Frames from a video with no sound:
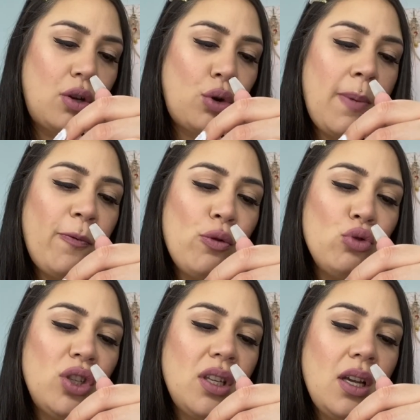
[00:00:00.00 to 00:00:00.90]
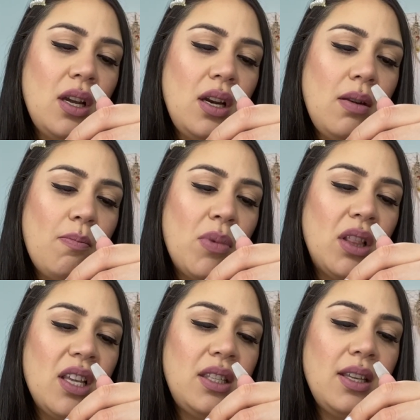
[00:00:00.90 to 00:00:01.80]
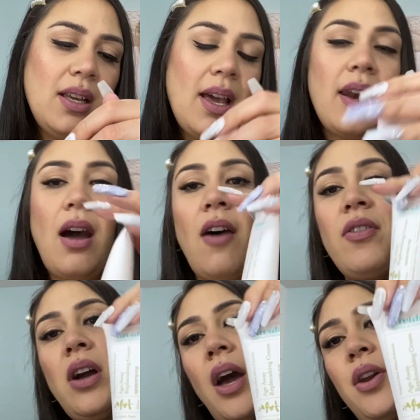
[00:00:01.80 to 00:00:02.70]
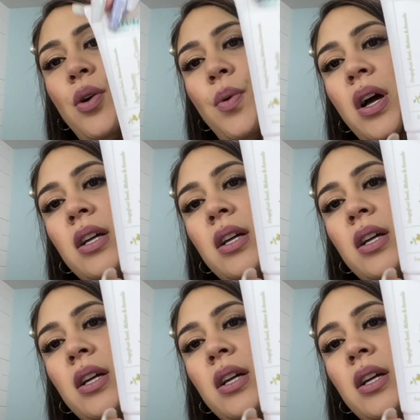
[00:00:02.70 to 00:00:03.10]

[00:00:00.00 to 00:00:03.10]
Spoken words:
grapefruit seed, Melissa, and avocado.